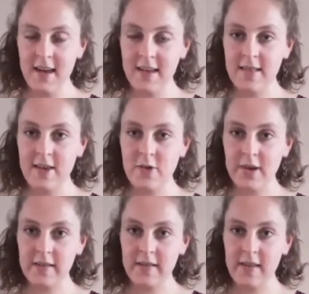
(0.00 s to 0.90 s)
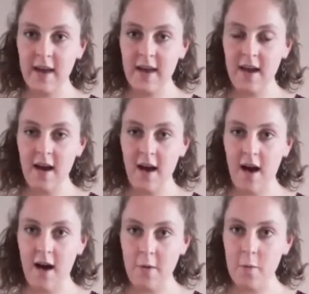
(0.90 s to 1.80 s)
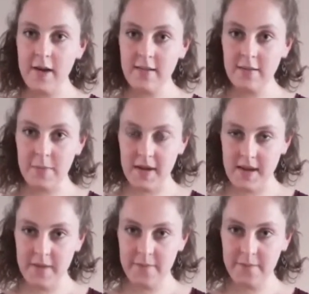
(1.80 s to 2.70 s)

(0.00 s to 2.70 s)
Then you can say, I will be